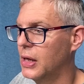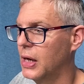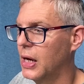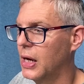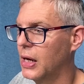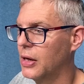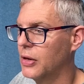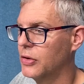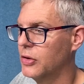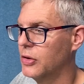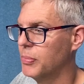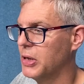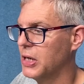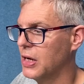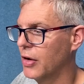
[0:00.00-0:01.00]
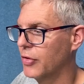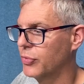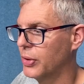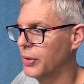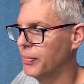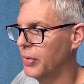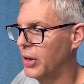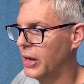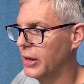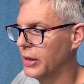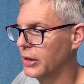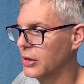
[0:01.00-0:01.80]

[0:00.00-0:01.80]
And the PDF one I